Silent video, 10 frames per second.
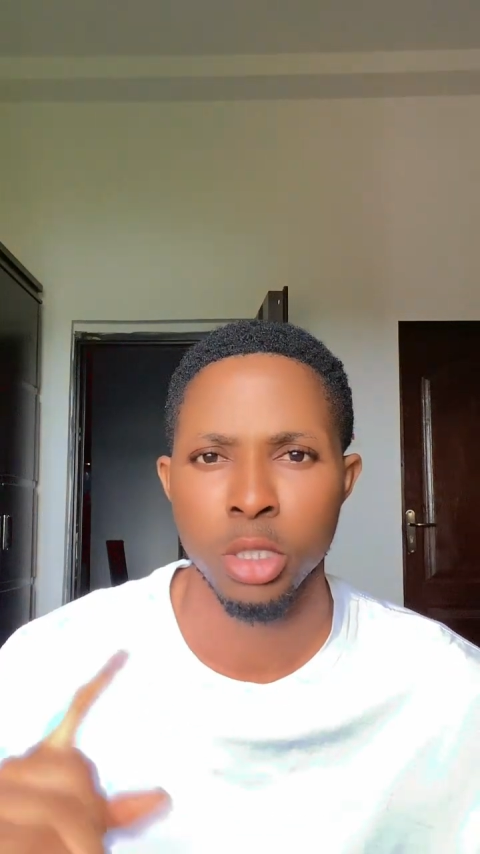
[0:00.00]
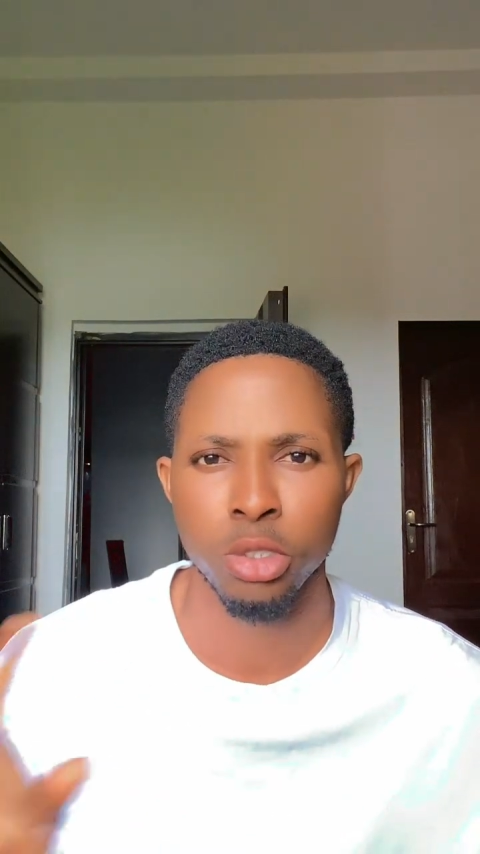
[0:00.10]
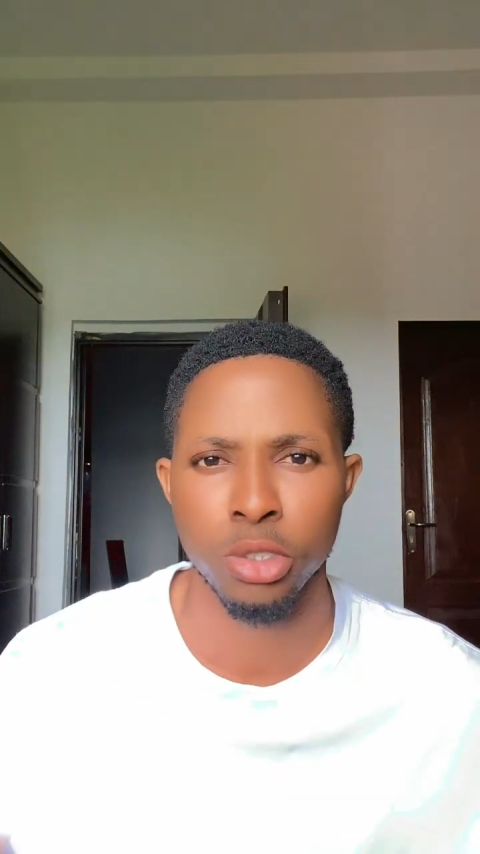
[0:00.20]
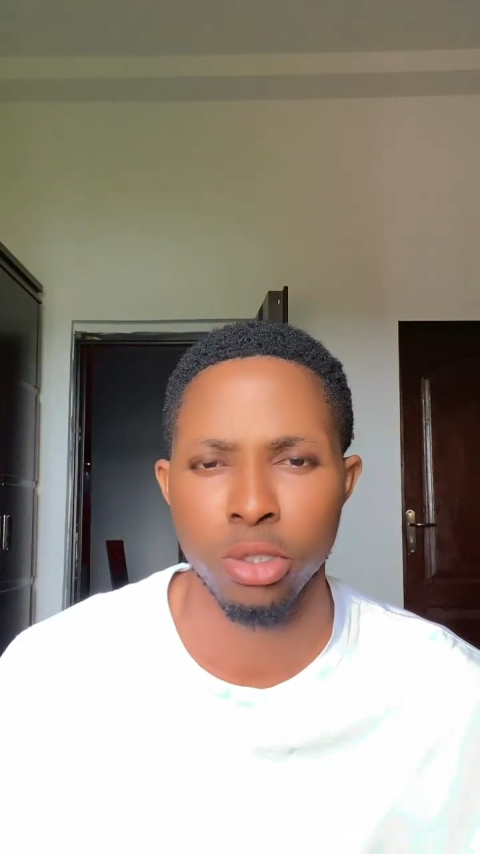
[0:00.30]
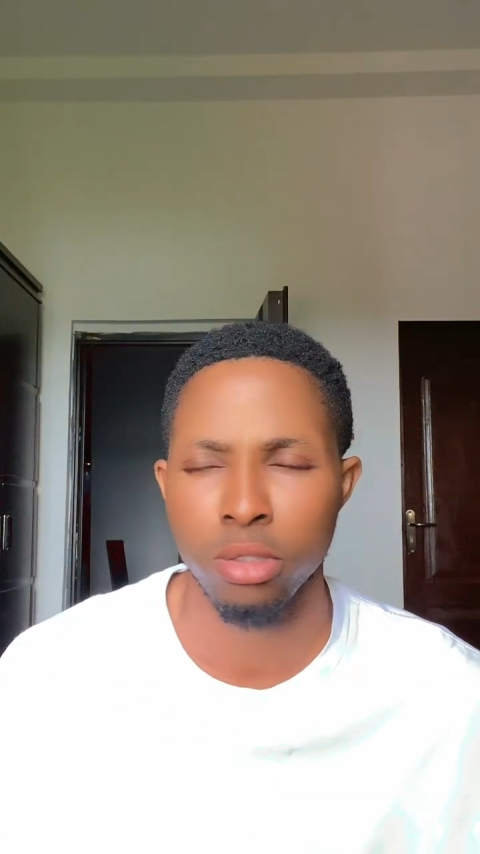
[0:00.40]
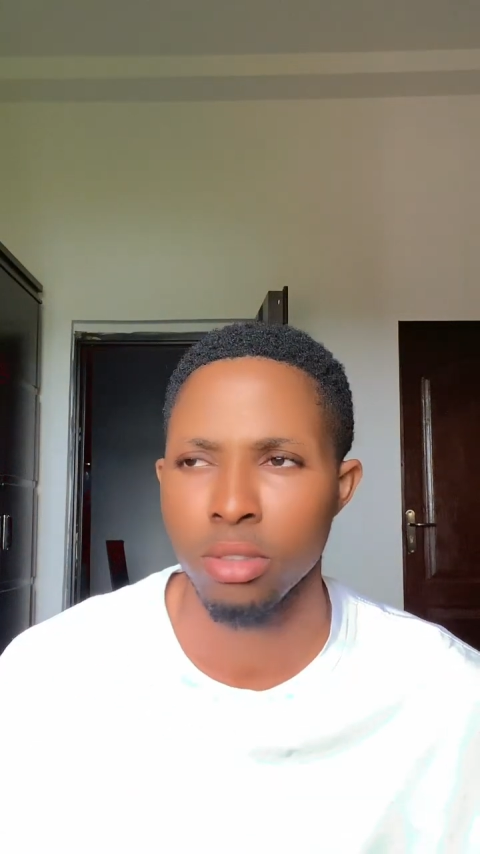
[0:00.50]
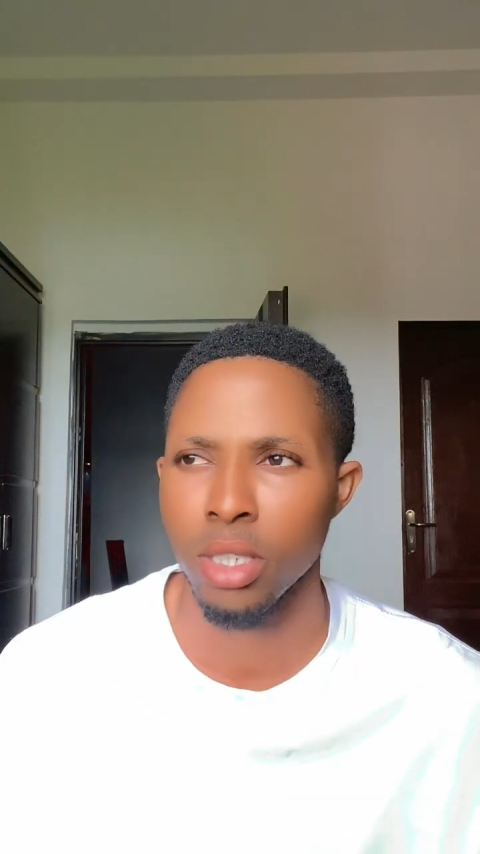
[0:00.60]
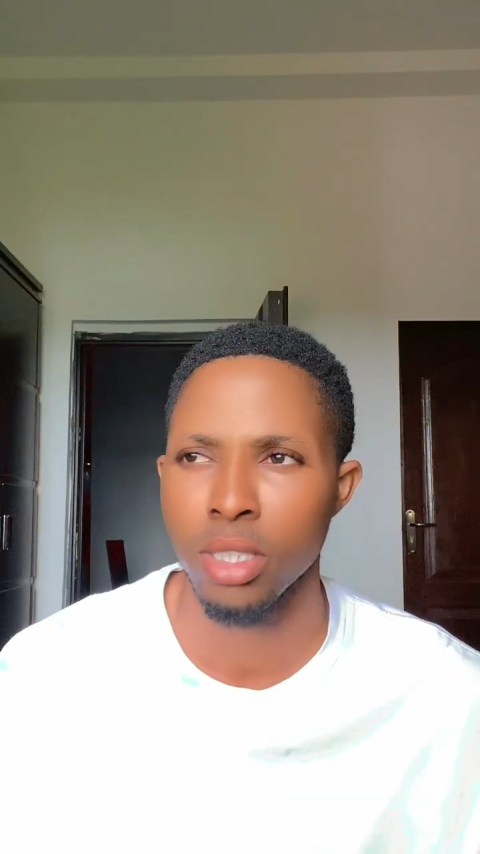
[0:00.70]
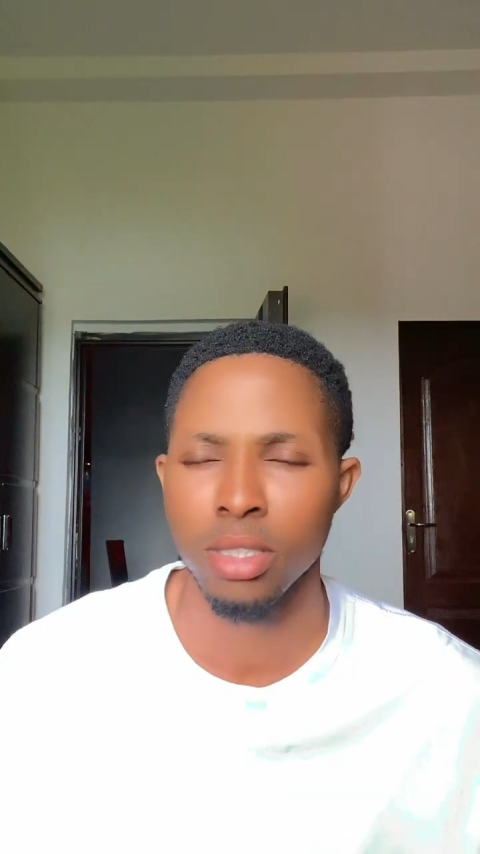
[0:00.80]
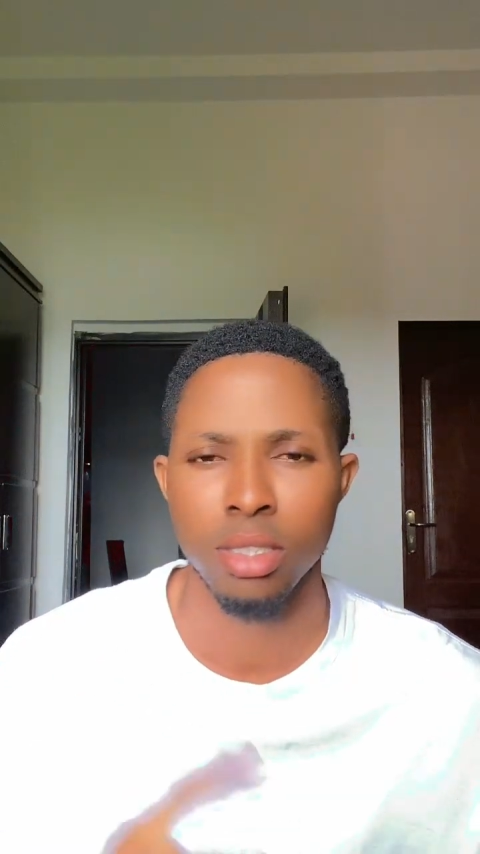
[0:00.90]

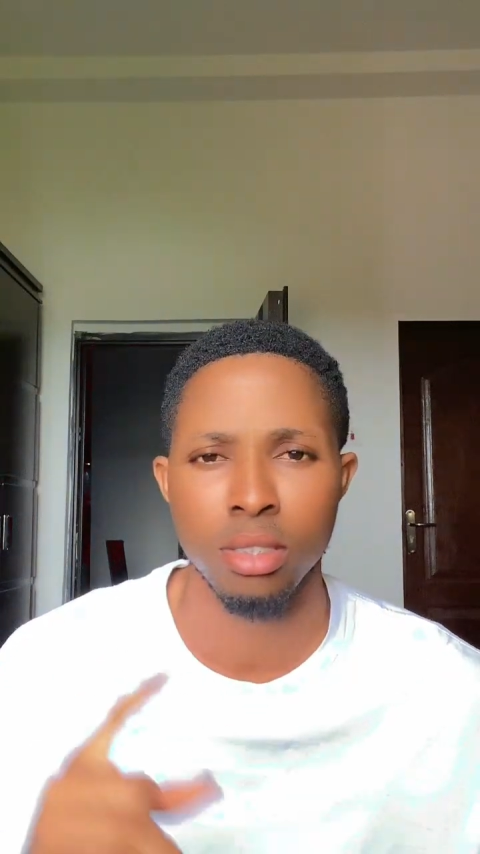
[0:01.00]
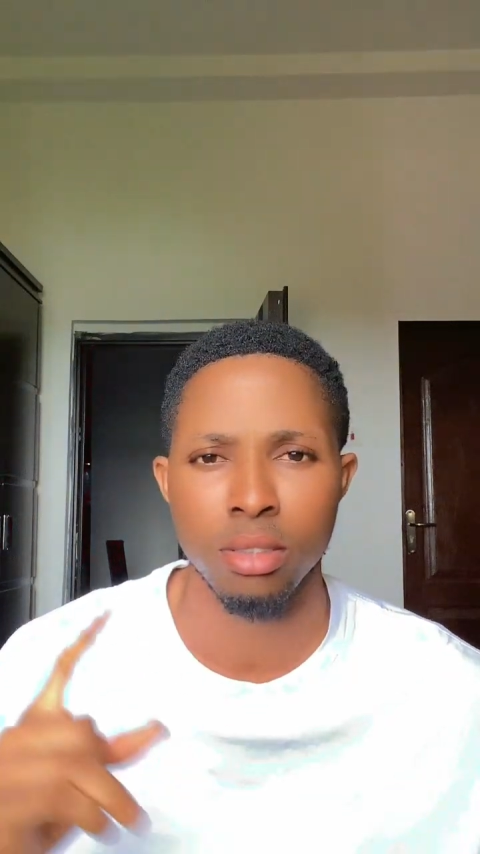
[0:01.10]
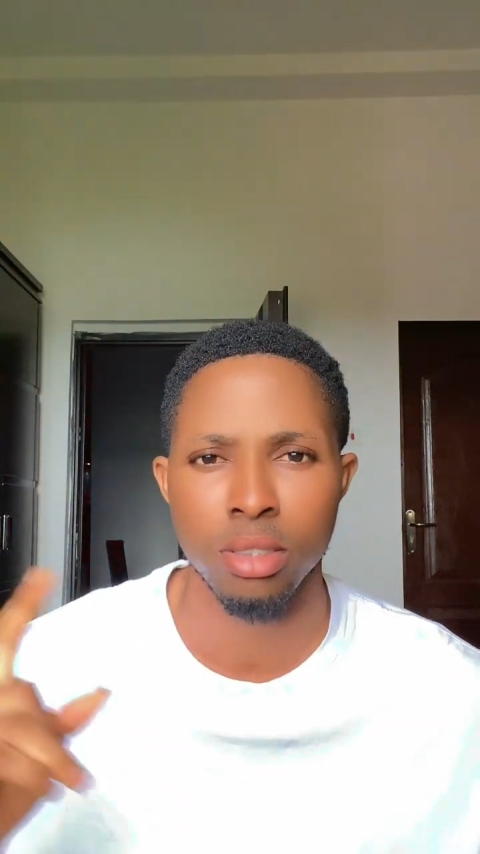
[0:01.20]
children